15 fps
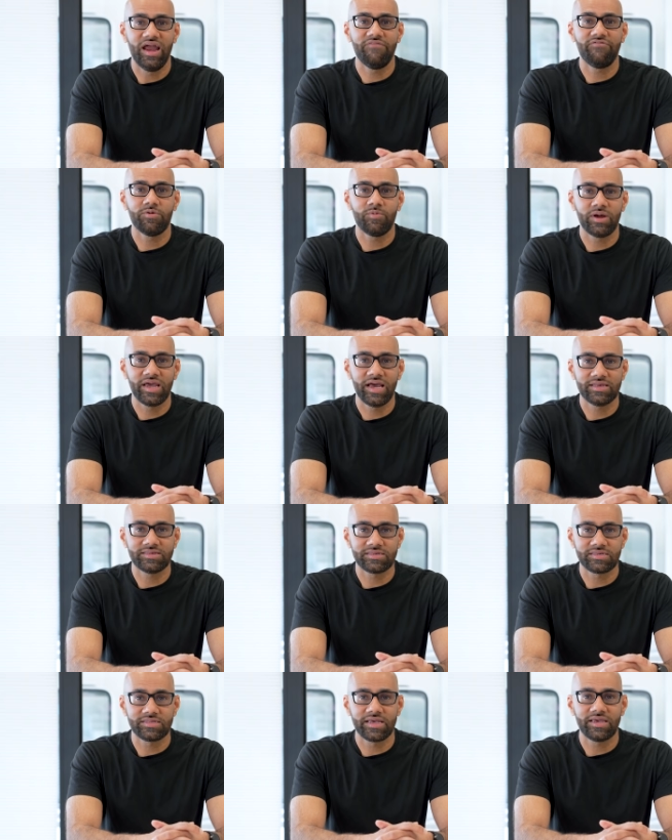everyone has
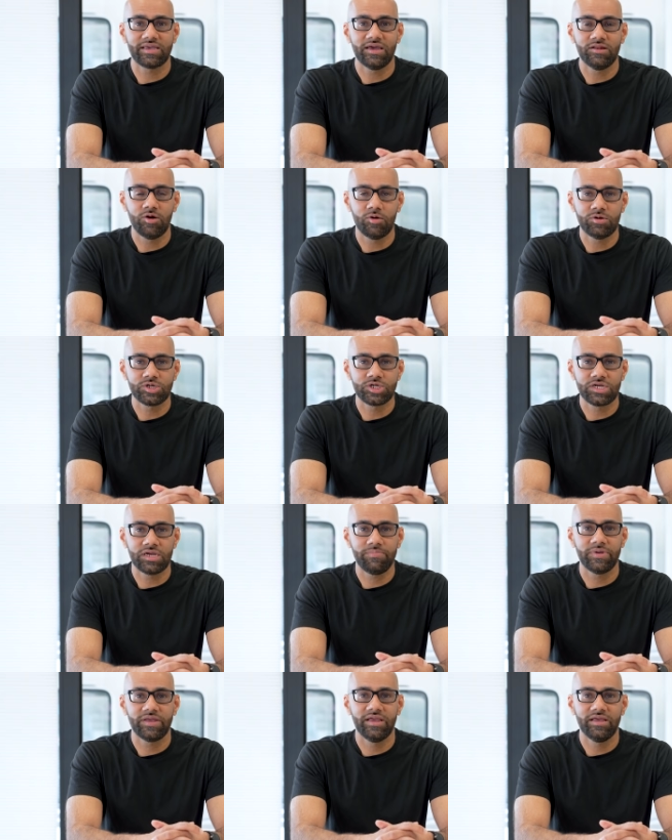a stake and
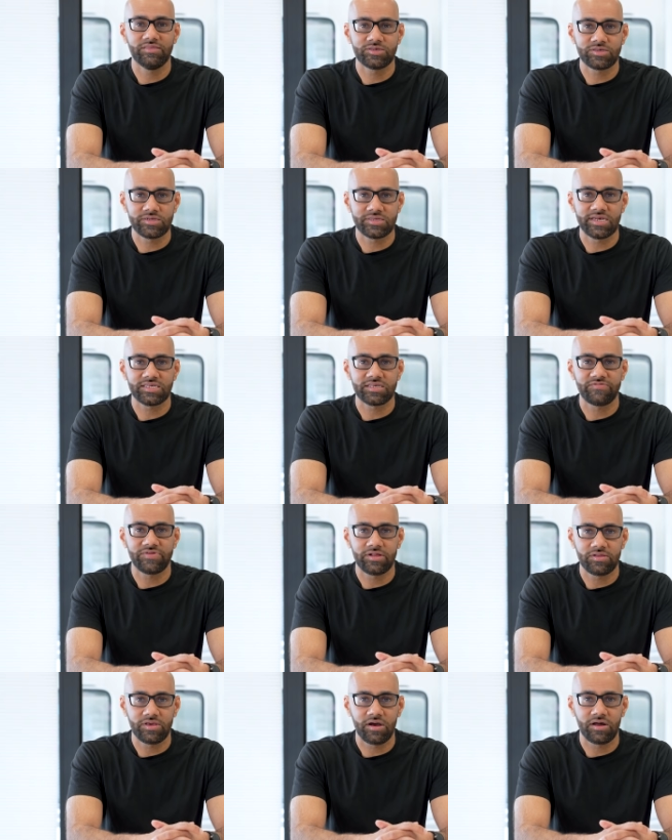ownership in the success of
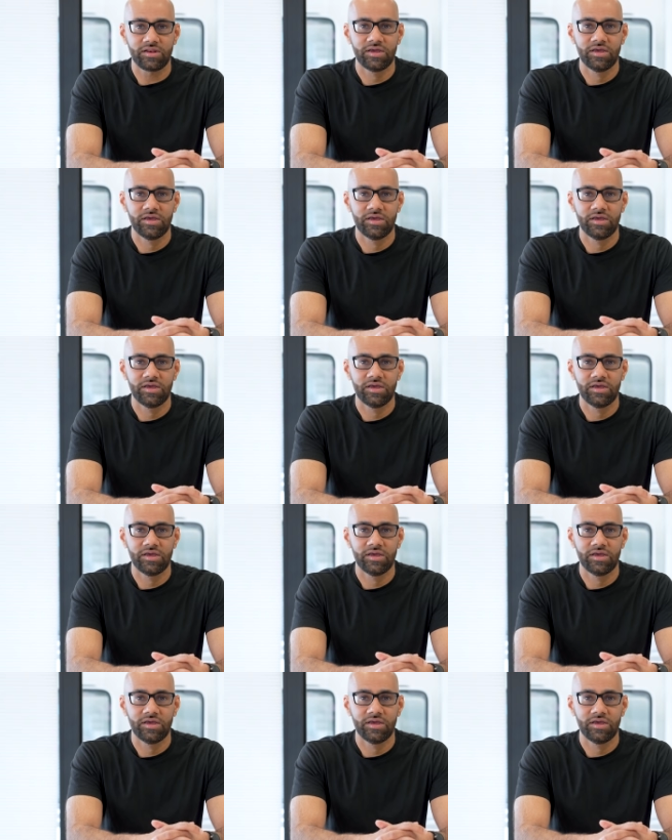Helion.